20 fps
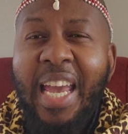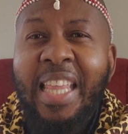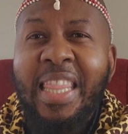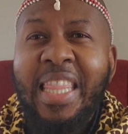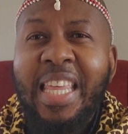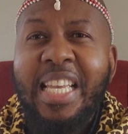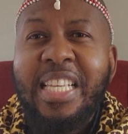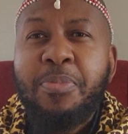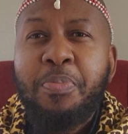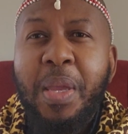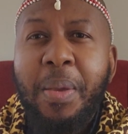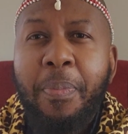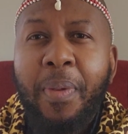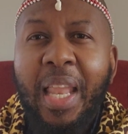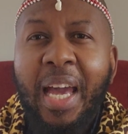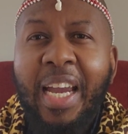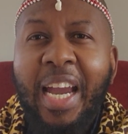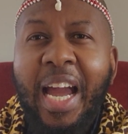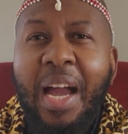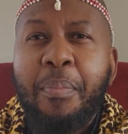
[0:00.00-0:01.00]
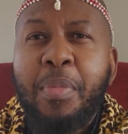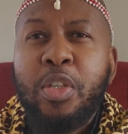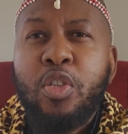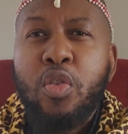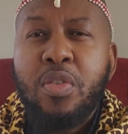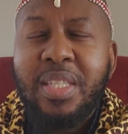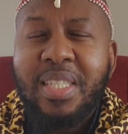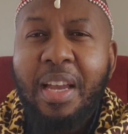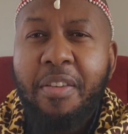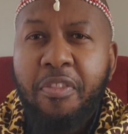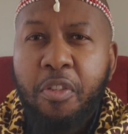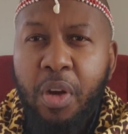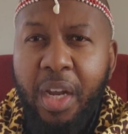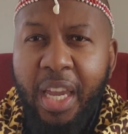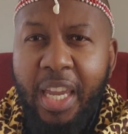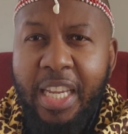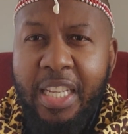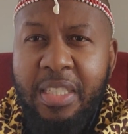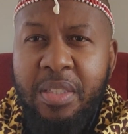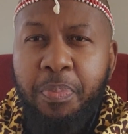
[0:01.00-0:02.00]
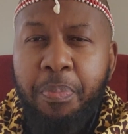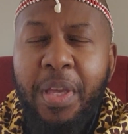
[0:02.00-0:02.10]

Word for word: And these people are coming to suffocate